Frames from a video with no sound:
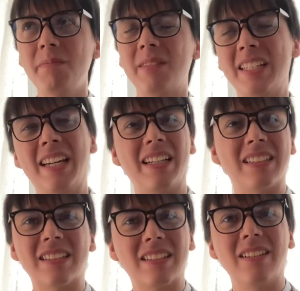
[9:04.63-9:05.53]

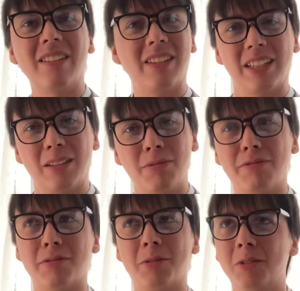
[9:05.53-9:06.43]
taste like
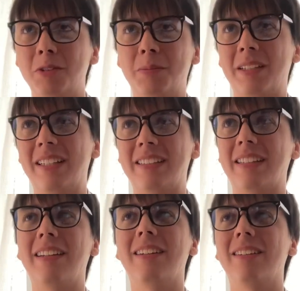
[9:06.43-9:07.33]
Fruit Loops, I'd
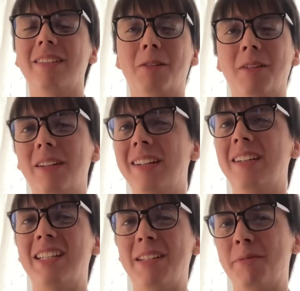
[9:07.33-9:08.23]
say, or
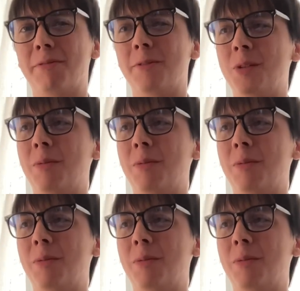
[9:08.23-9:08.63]
even Fruity